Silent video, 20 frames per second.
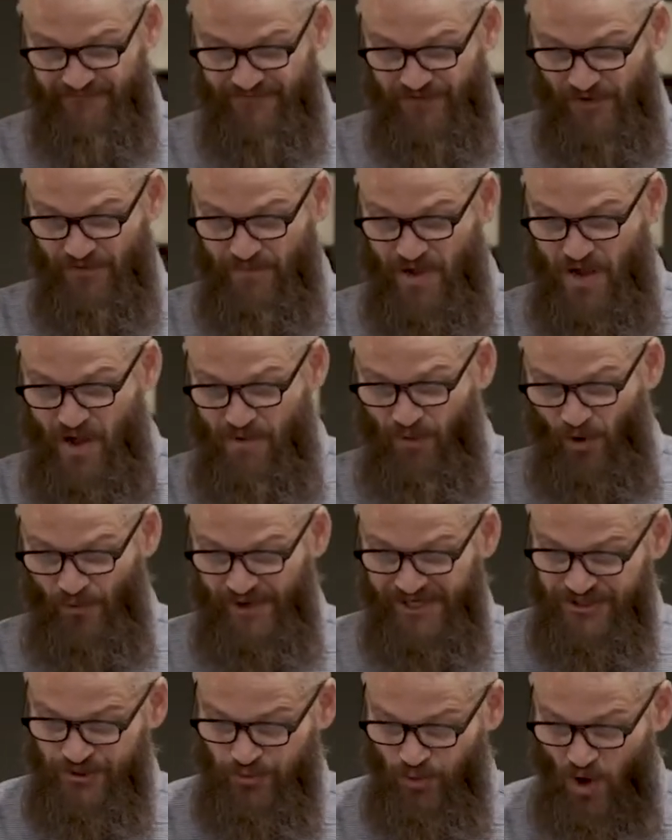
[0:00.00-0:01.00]
from
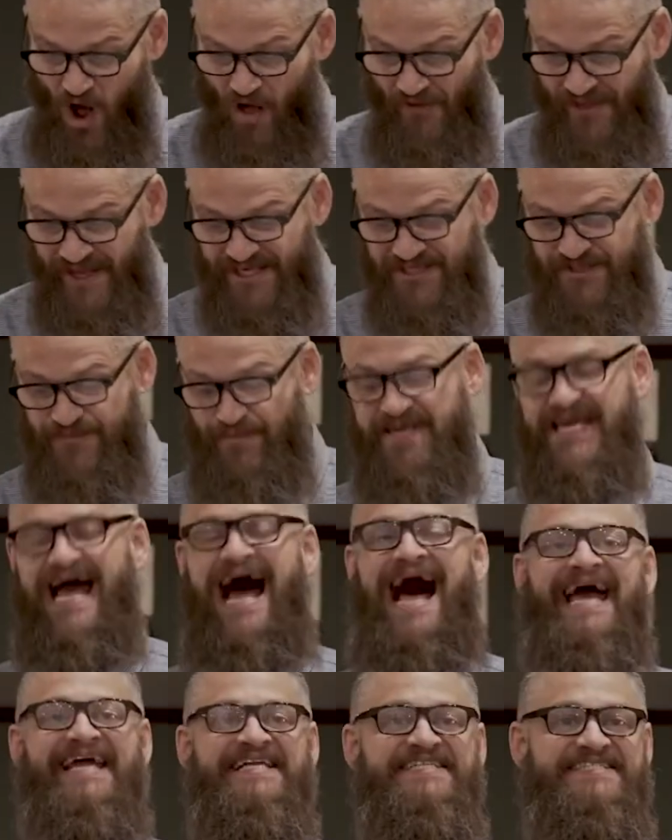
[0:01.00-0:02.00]
Maurice Rawlings,
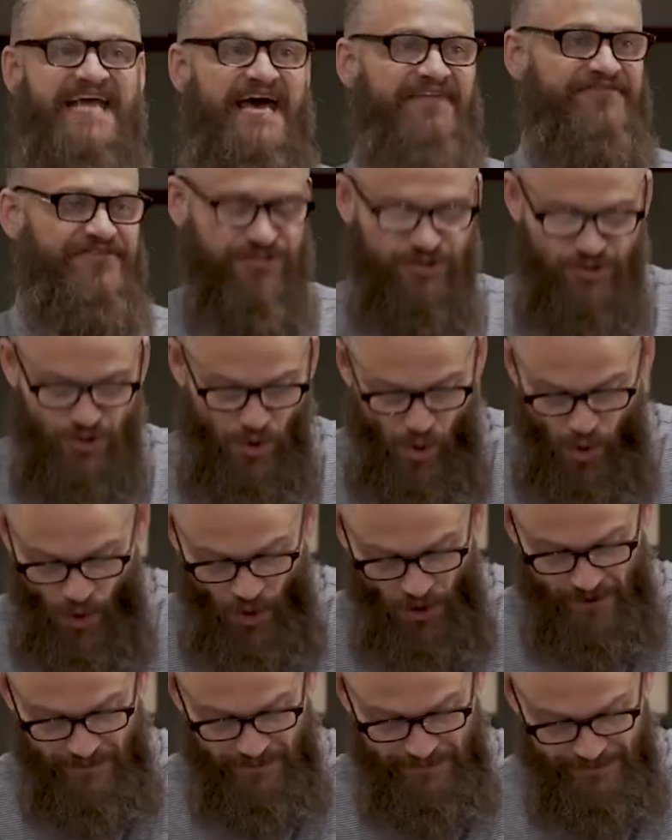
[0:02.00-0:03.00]
Behind Death's
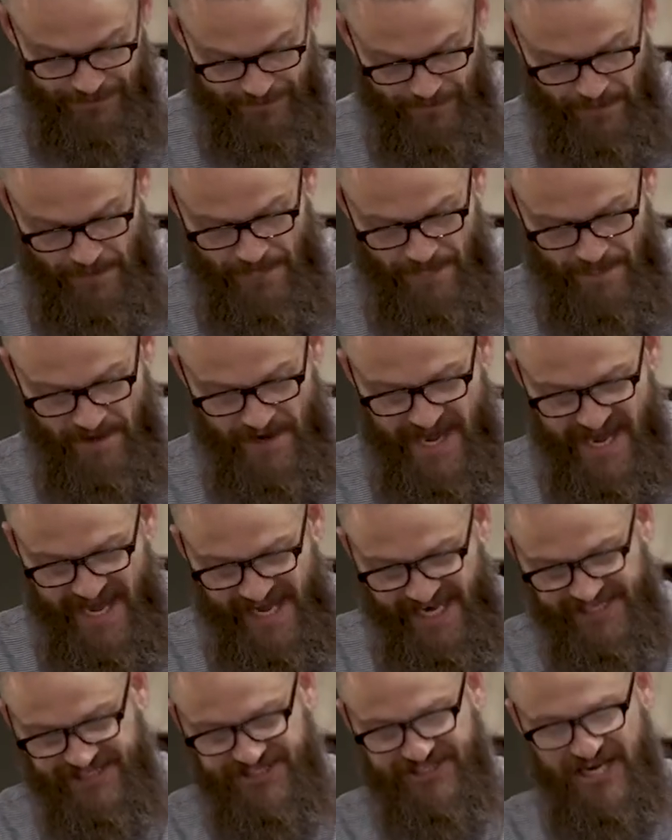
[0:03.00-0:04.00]
Door.
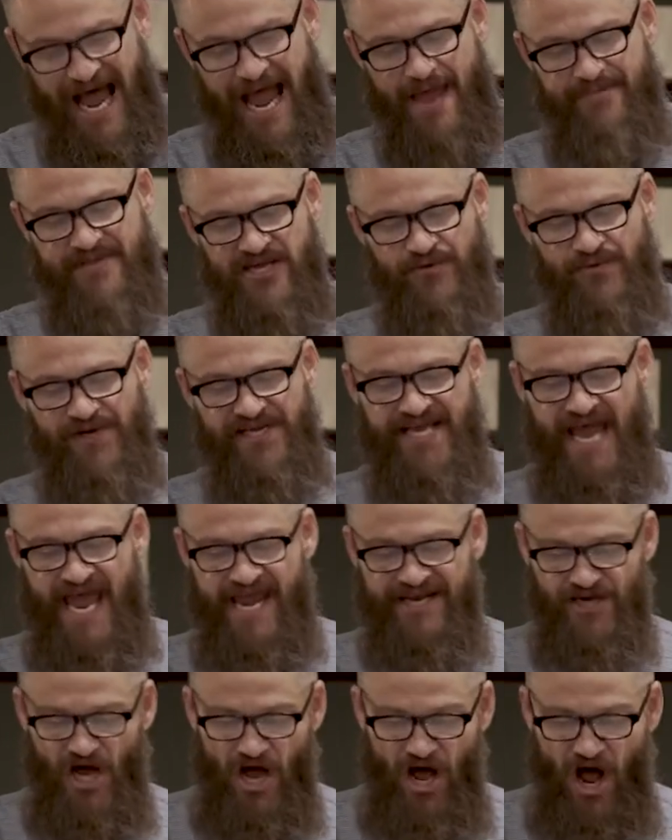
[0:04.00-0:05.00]
Each time he
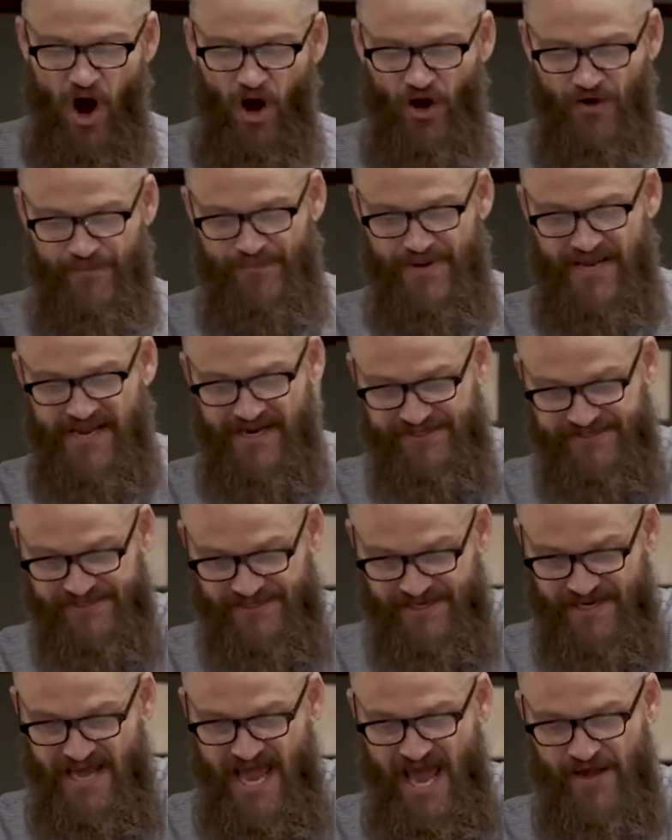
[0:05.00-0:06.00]
regained a heartbeat
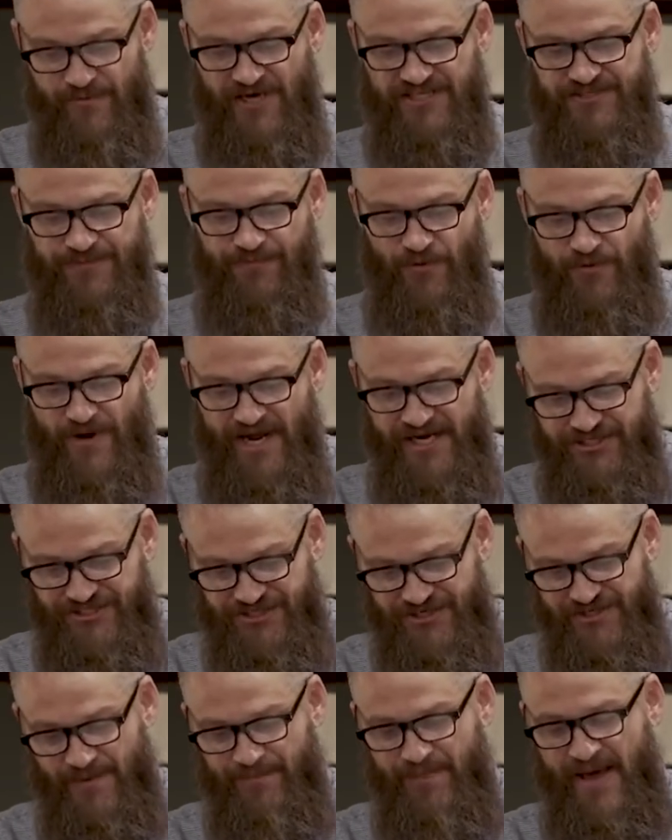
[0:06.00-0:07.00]
and
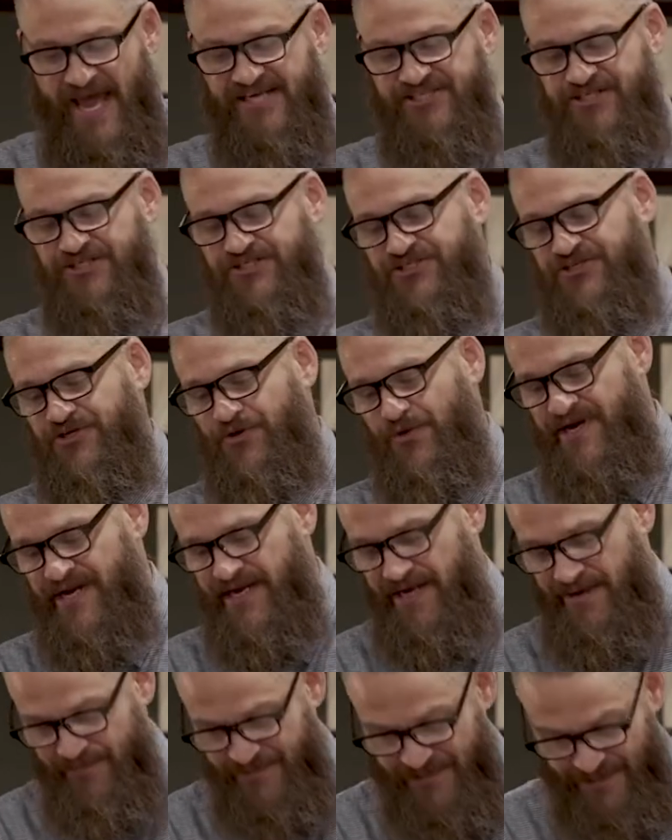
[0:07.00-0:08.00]
respiration, the patient
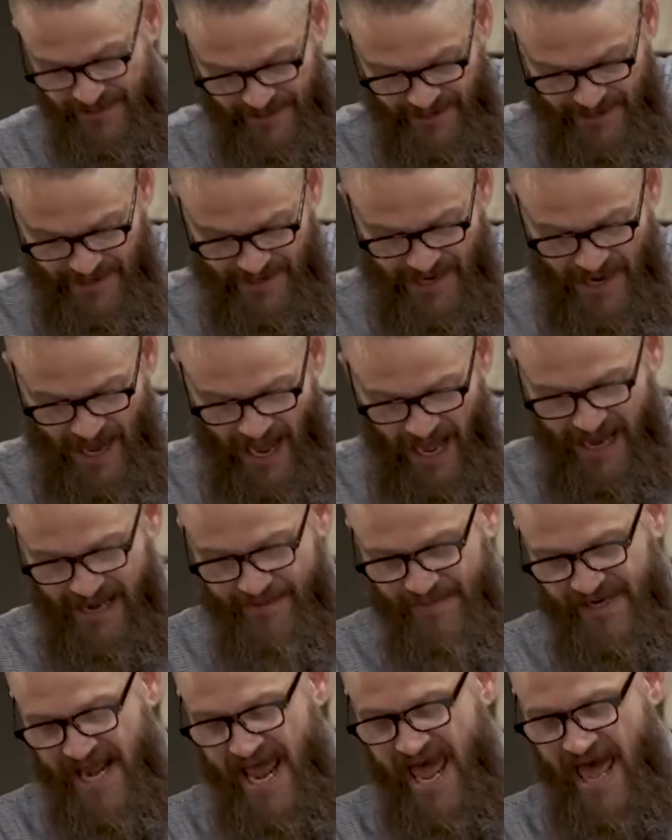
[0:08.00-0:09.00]
screamed, "I
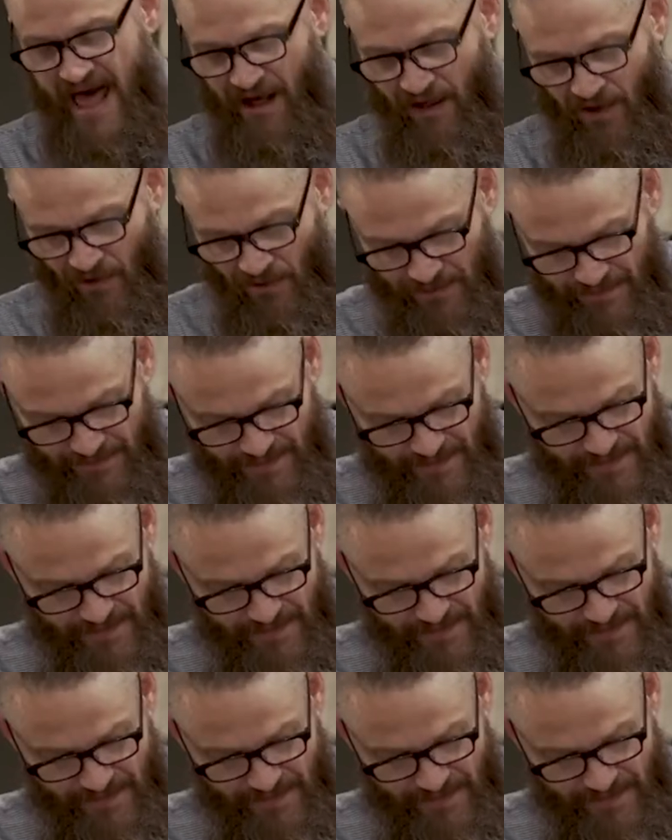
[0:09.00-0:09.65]
am in hell."